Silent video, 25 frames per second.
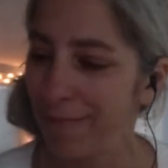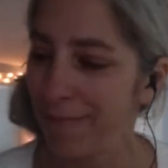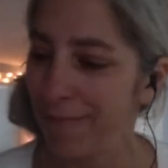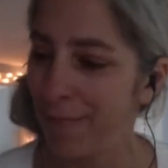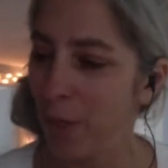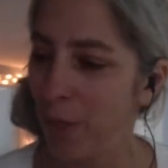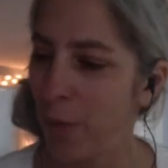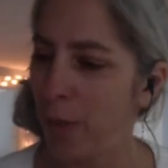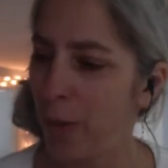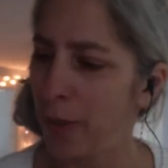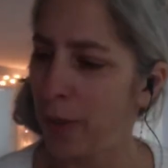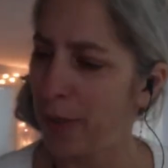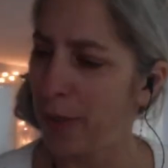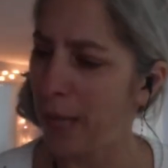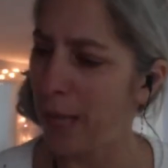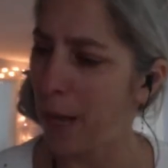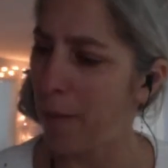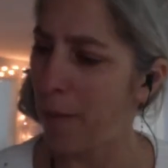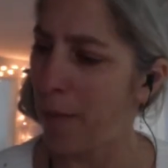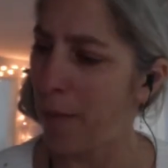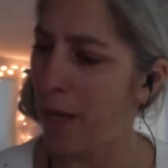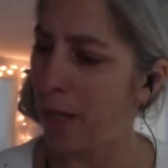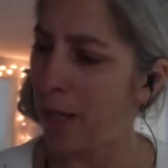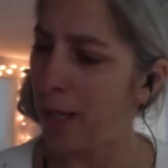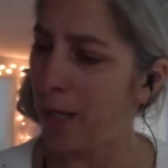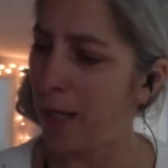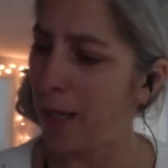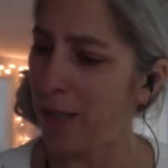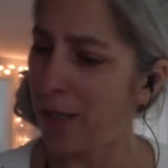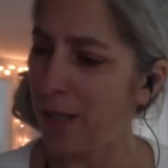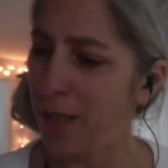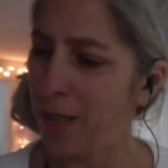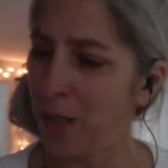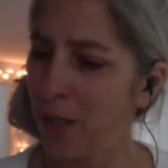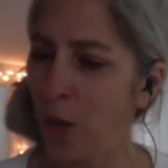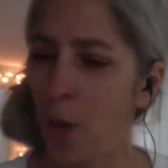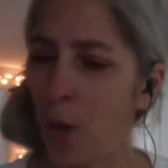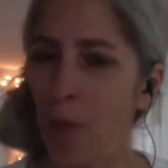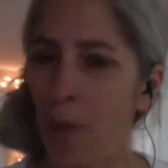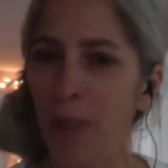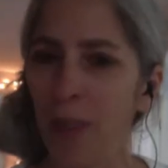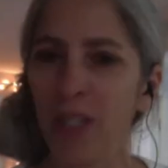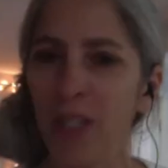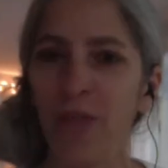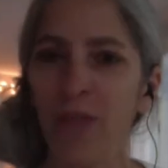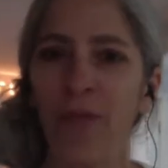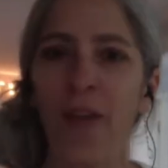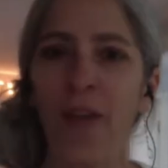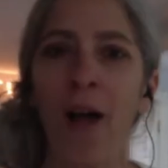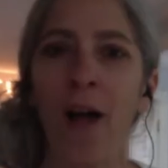Well, now Ma Custis
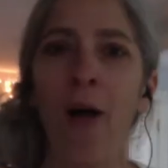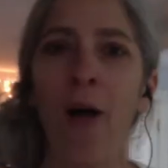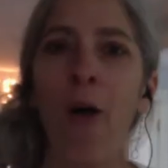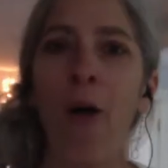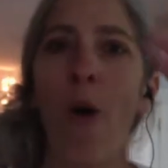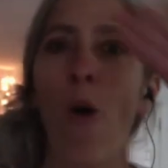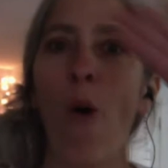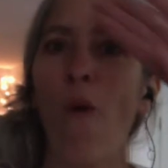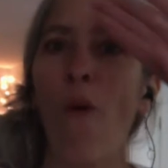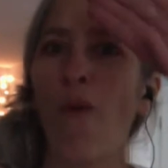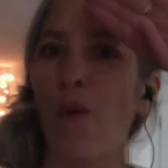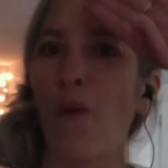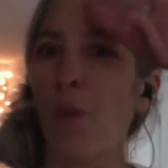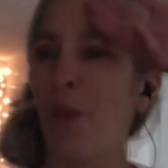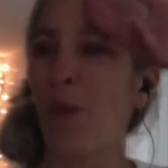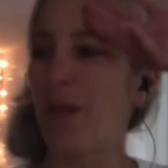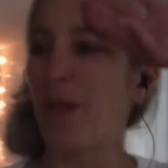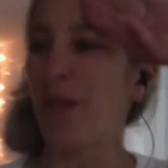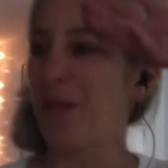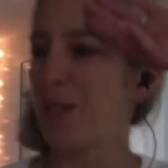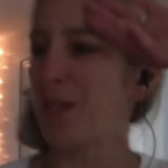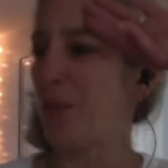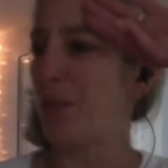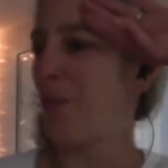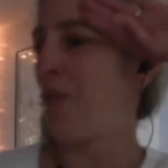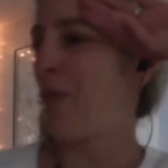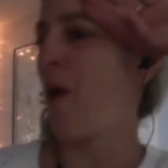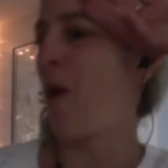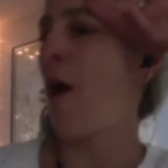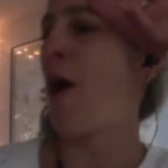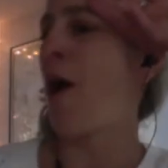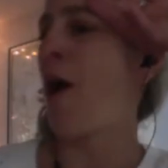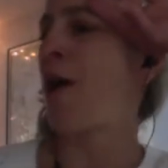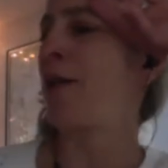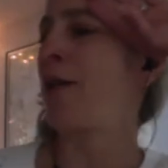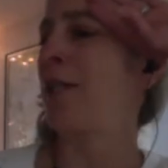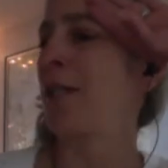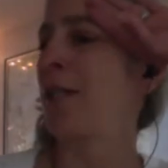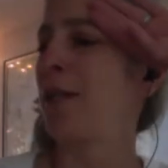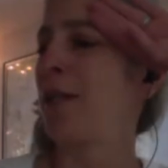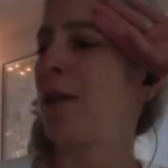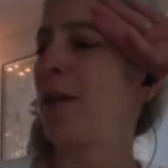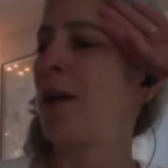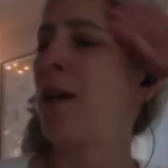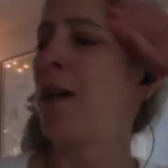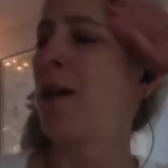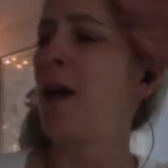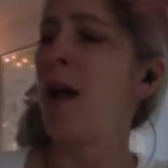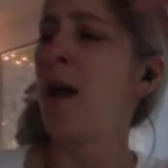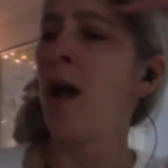almost fell over with surprise,
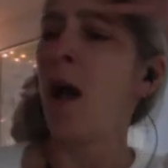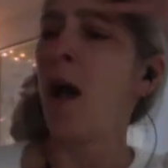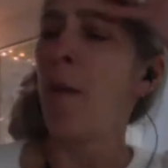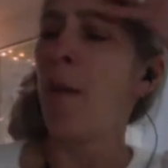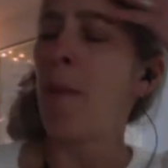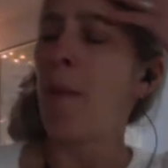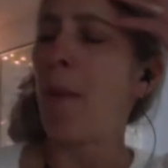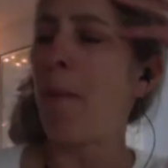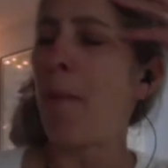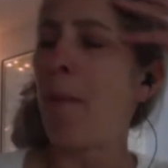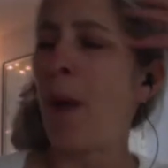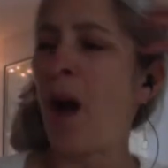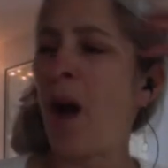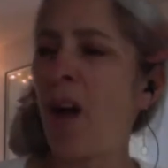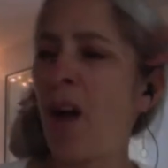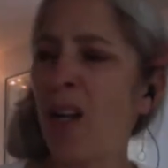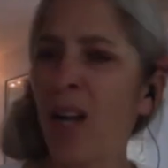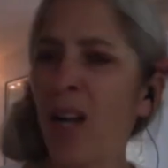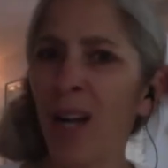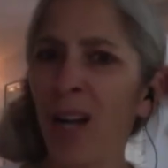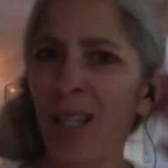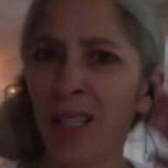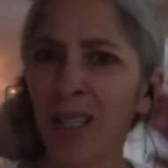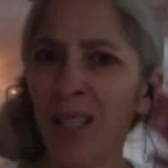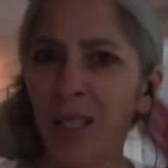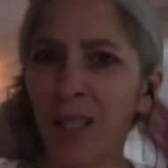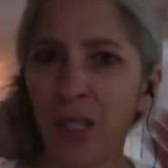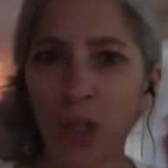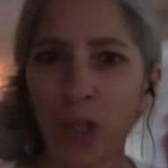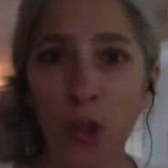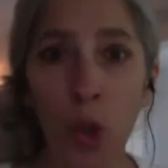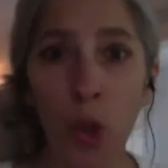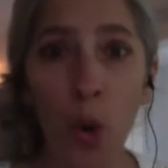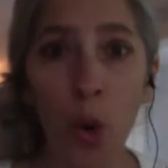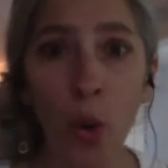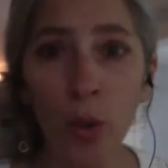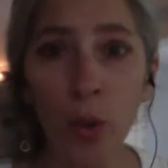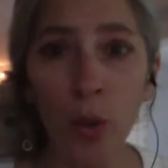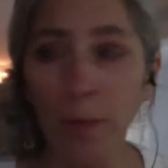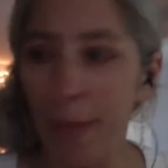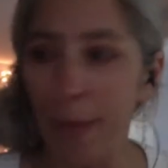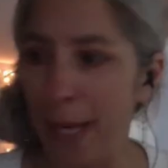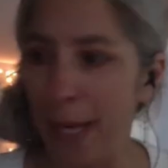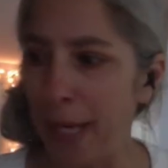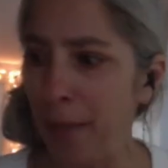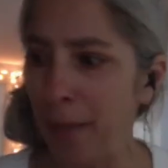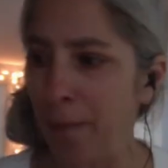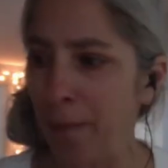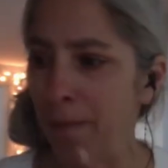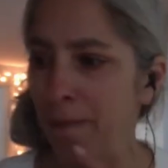but Pa Custis told
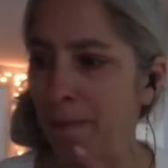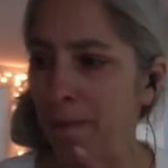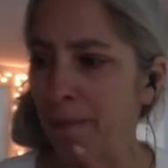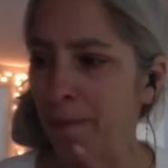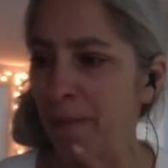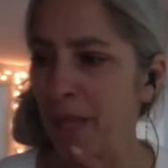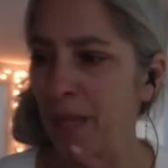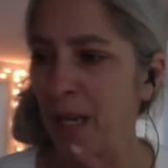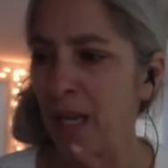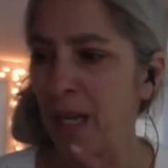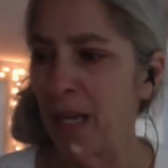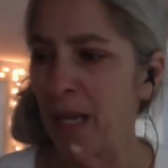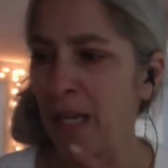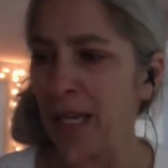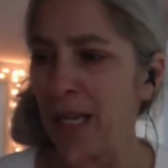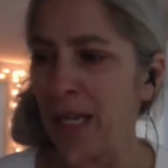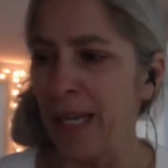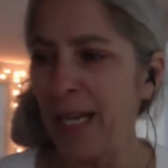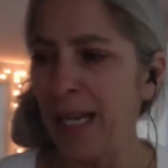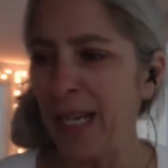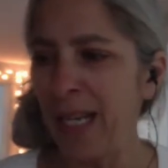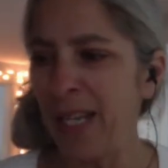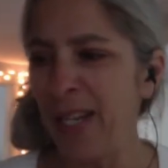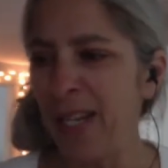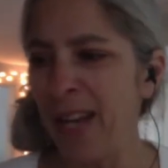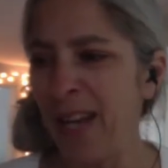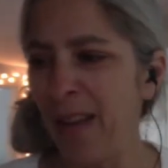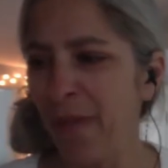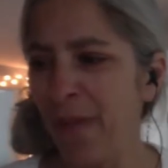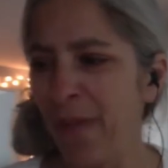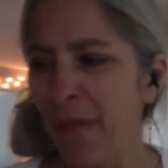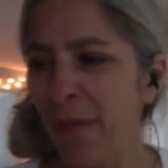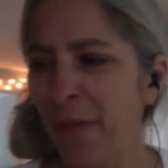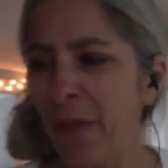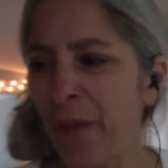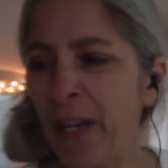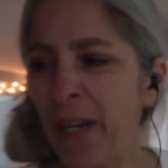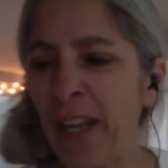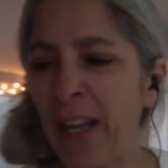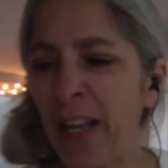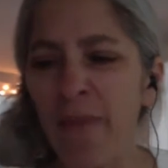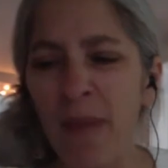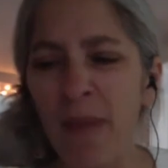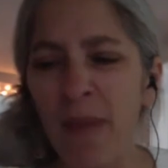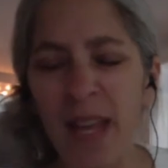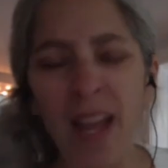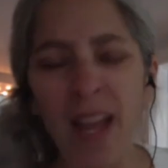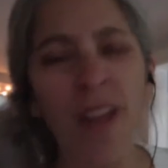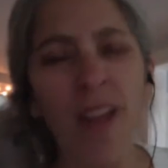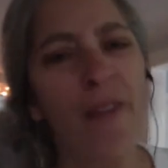me he'd never forgive
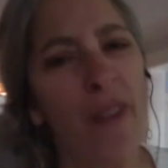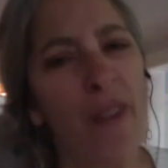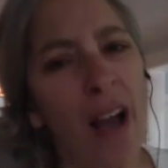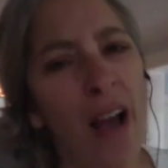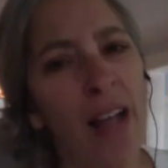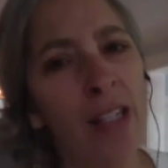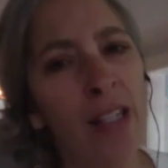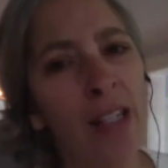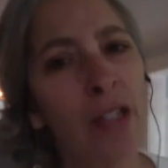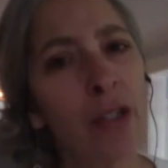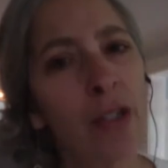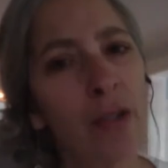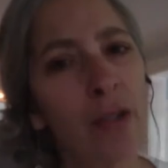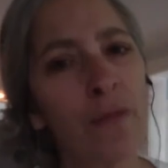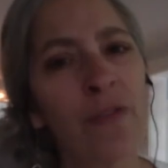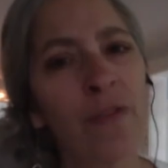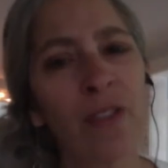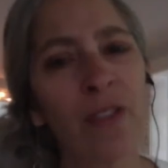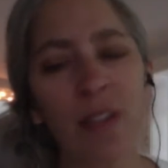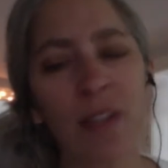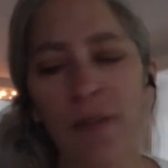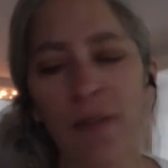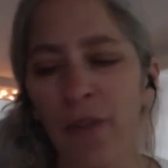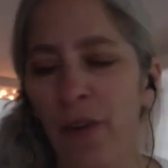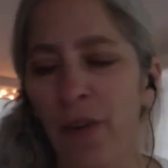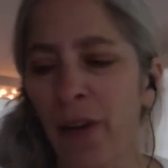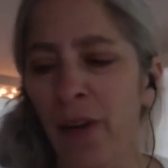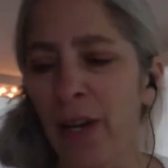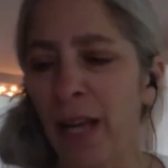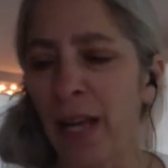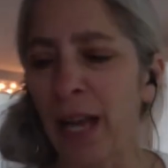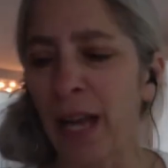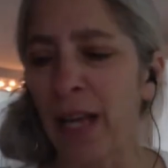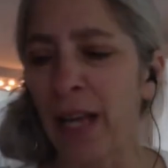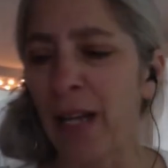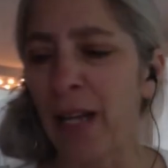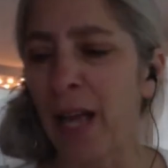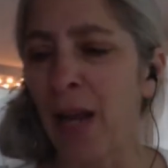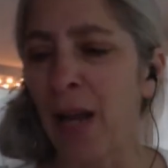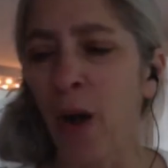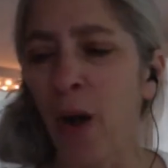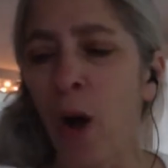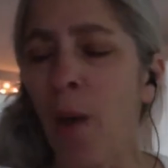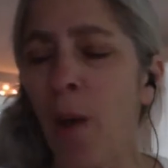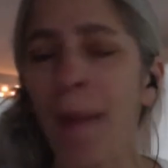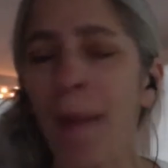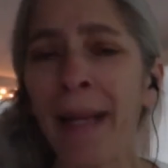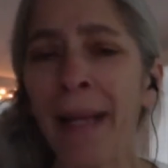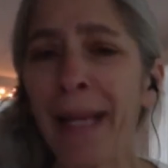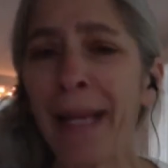me if I served liver again, and
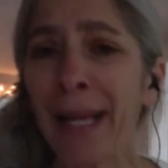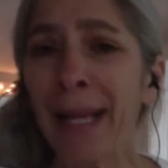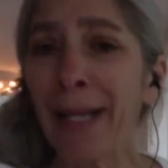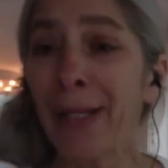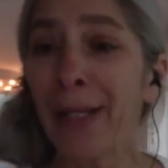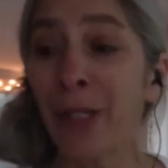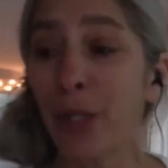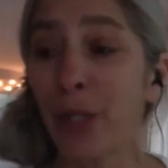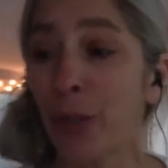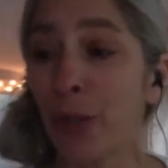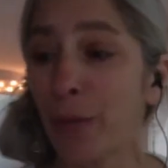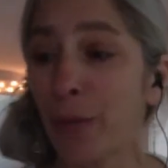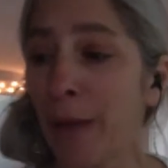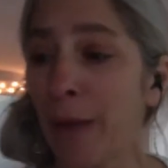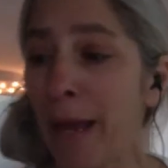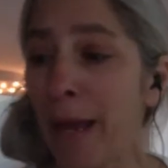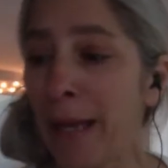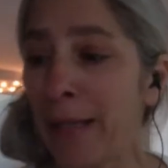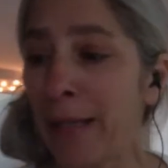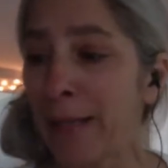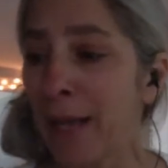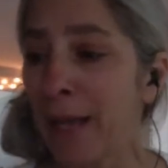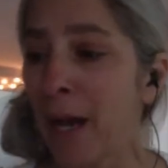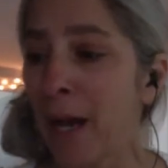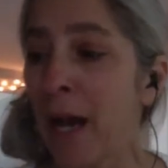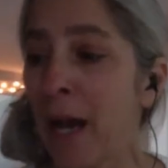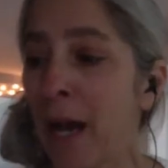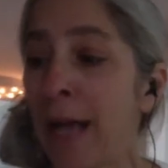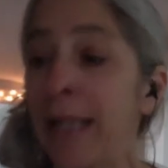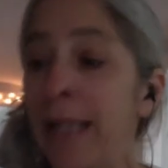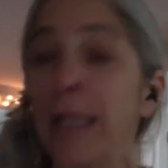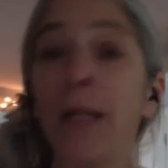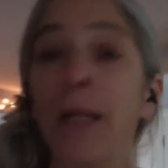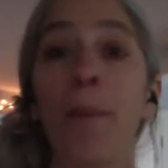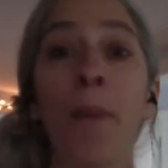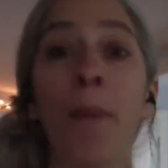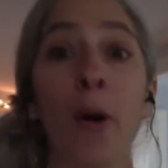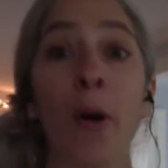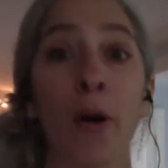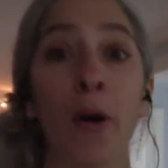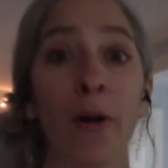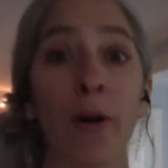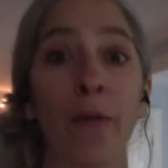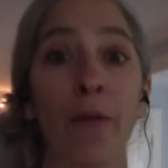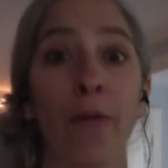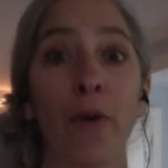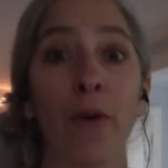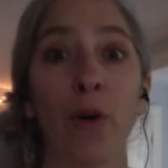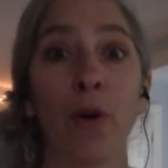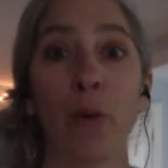all my kids threatened to hide in the
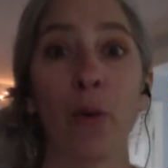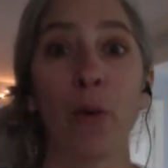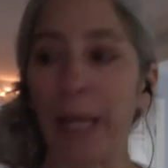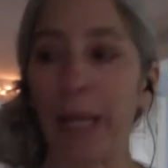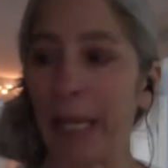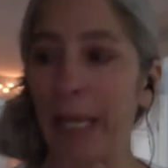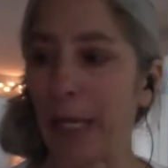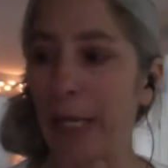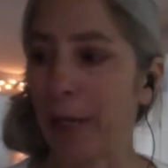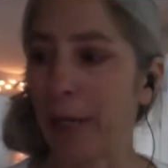barn for a week.